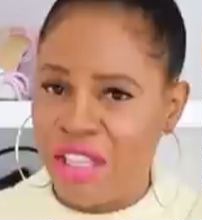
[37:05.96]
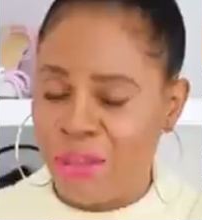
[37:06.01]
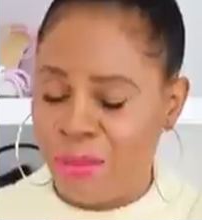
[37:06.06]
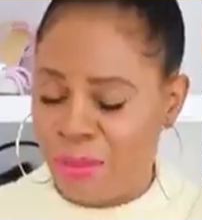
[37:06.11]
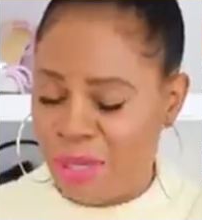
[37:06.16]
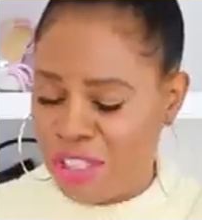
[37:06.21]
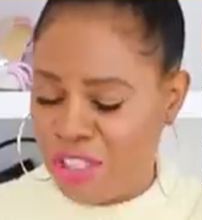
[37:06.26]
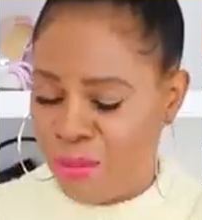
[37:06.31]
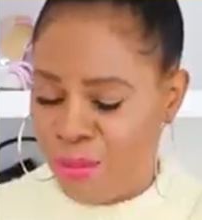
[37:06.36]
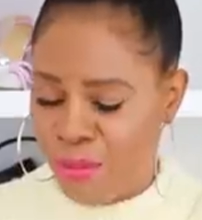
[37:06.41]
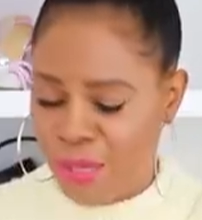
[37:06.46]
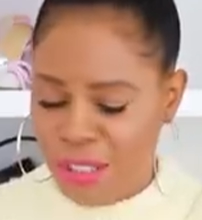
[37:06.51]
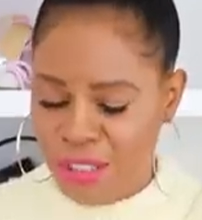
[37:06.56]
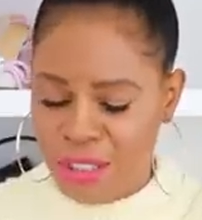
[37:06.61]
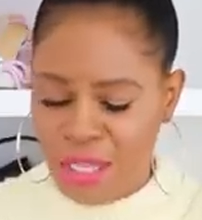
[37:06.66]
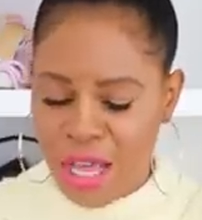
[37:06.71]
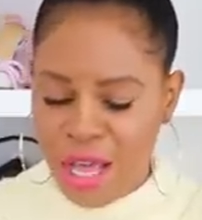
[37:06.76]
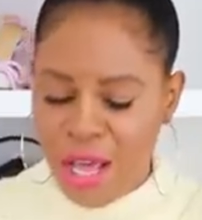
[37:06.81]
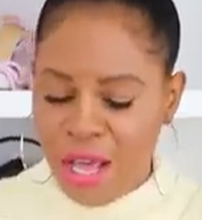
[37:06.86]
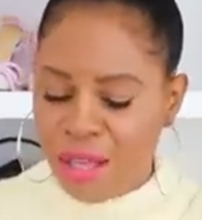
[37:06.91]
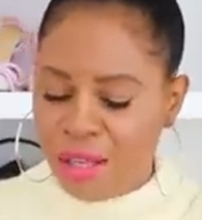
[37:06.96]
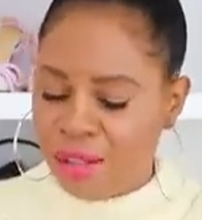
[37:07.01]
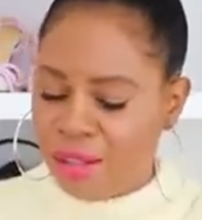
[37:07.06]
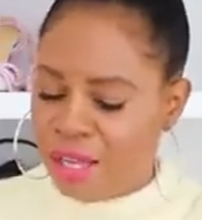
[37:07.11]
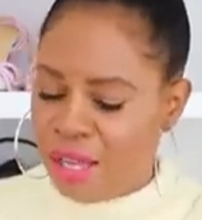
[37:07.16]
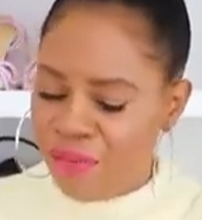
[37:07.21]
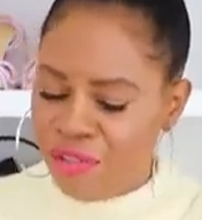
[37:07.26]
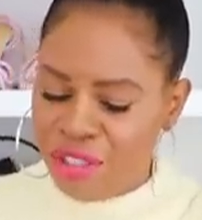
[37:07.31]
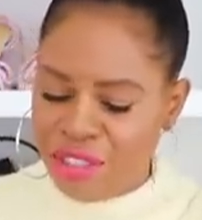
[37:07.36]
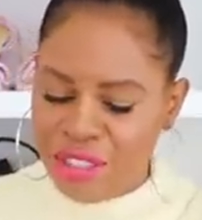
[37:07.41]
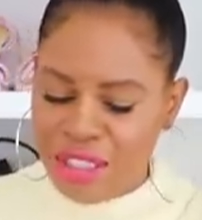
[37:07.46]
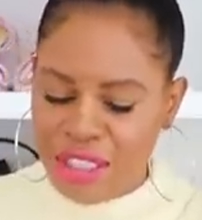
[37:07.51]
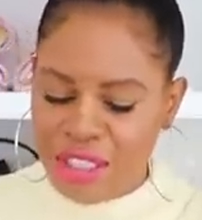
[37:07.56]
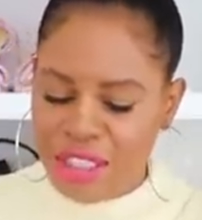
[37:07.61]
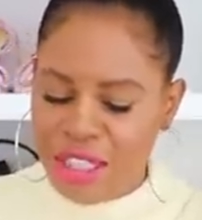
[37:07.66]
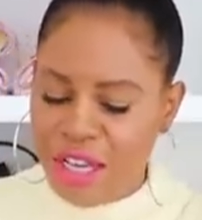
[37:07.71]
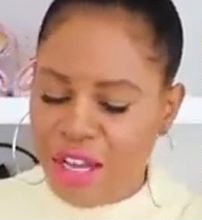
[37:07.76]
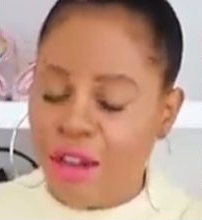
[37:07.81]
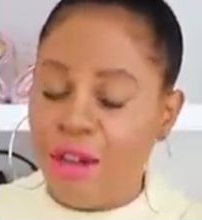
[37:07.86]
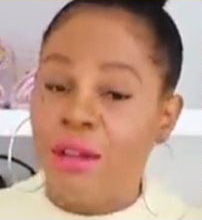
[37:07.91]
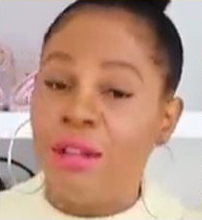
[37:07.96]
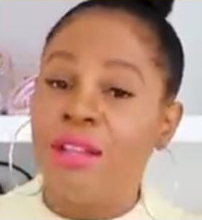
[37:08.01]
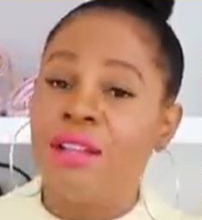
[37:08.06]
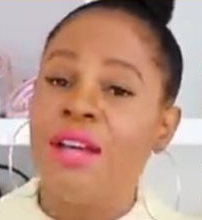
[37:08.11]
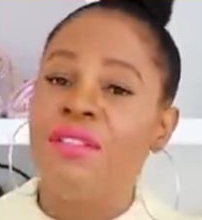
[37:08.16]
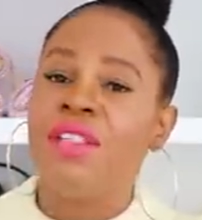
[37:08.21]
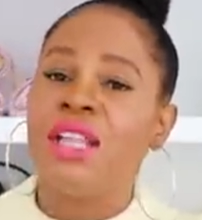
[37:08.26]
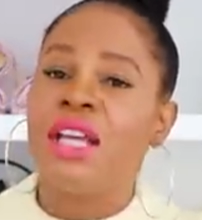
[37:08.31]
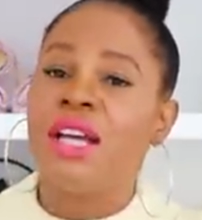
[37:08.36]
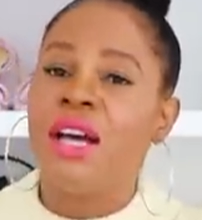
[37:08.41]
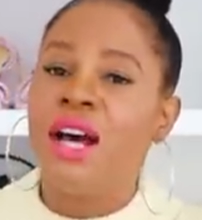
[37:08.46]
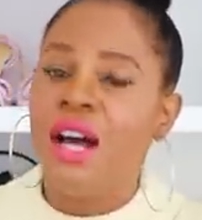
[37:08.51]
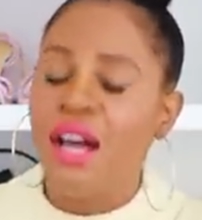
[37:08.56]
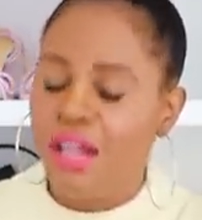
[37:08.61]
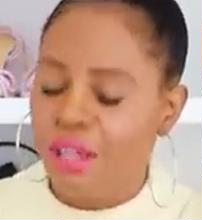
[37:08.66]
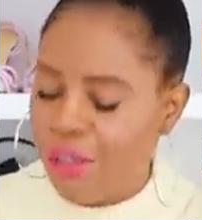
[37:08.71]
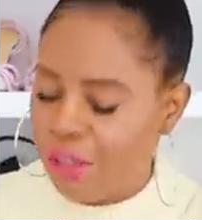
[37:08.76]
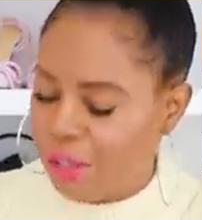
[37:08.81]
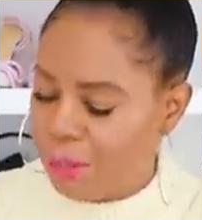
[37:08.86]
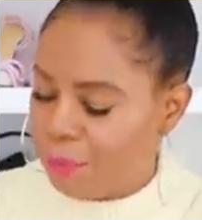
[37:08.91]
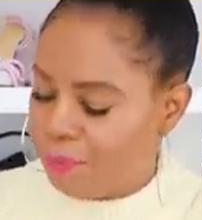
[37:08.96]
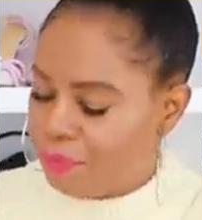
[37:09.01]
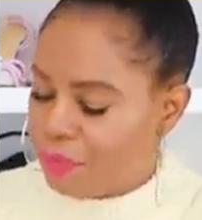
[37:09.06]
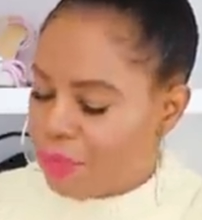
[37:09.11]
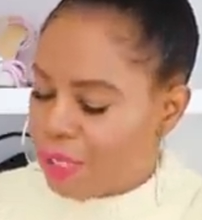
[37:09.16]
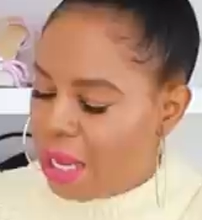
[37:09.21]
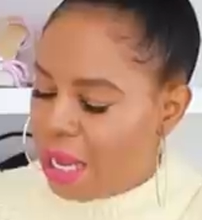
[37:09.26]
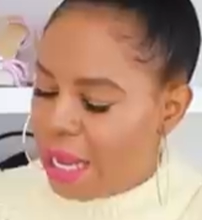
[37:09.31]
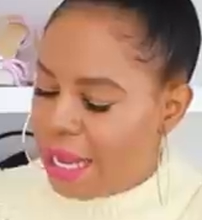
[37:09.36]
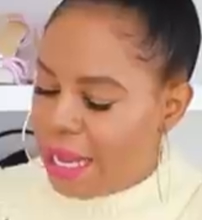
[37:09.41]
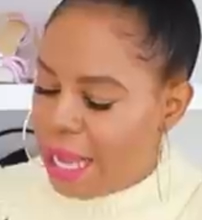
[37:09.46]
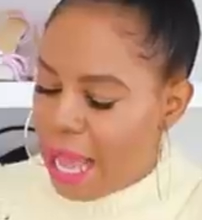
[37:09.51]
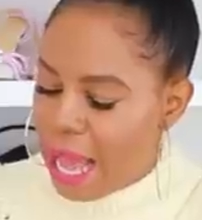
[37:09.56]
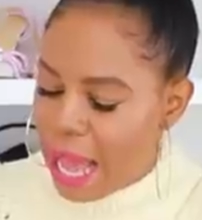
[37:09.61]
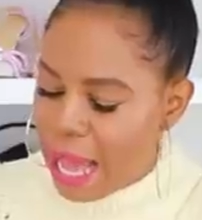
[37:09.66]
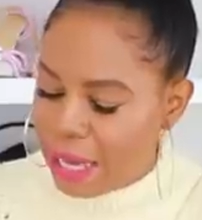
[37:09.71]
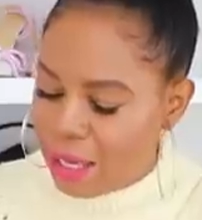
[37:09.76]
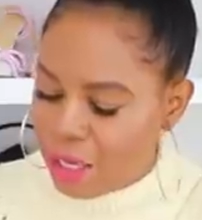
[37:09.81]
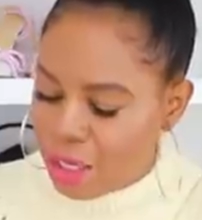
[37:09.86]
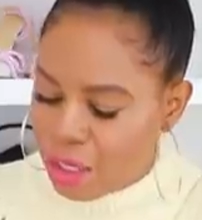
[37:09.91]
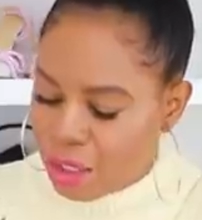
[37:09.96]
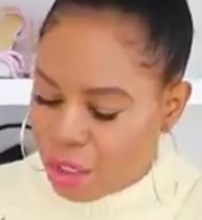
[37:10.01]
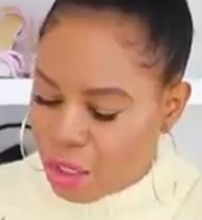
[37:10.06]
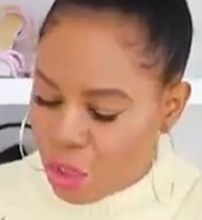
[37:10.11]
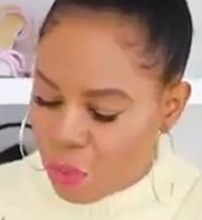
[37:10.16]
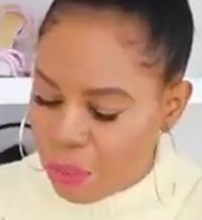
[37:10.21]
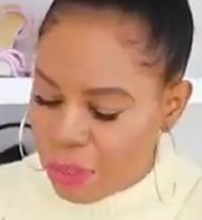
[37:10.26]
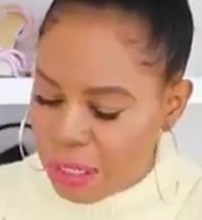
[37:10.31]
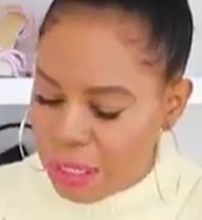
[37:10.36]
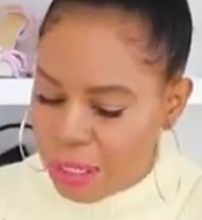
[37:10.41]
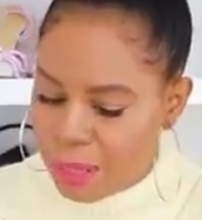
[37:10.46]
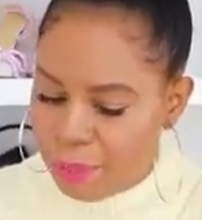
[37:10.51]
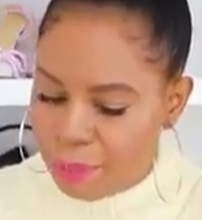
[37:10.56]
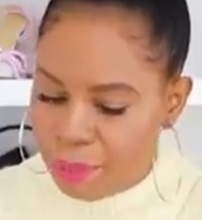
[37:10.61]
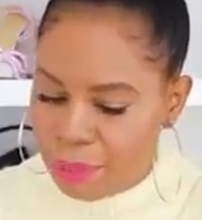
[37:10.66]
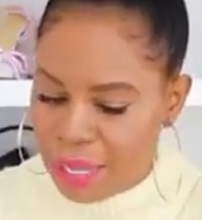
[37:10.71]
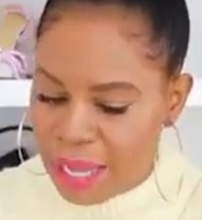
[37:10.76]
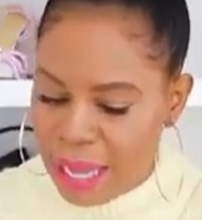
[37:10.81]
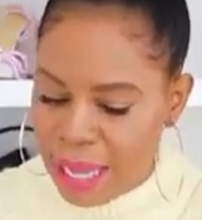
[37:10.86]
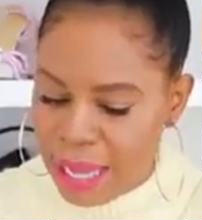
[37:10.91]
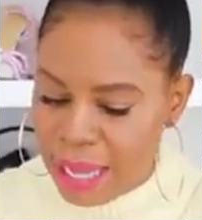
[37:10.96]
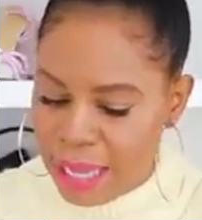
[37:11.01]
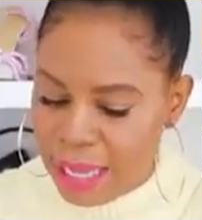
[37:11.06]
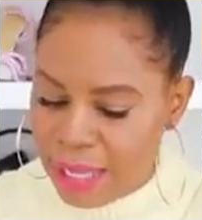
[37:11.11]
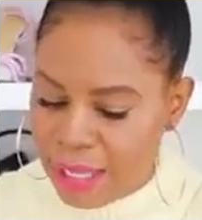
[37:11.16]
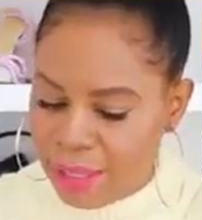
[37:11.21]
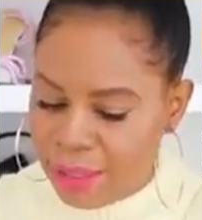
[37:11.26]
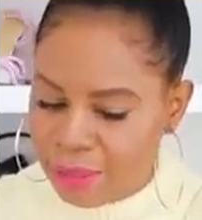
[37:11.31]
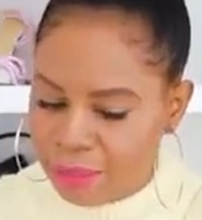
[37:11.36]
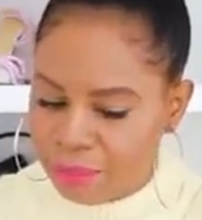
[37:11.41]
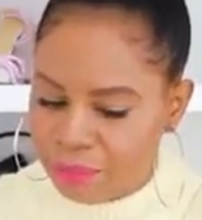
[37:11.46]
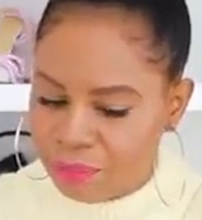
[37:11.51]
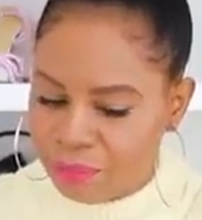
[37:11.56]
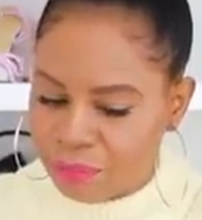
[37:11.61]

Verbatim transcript: at the price point. Love the detail. Love the color. I had a Chloe bag.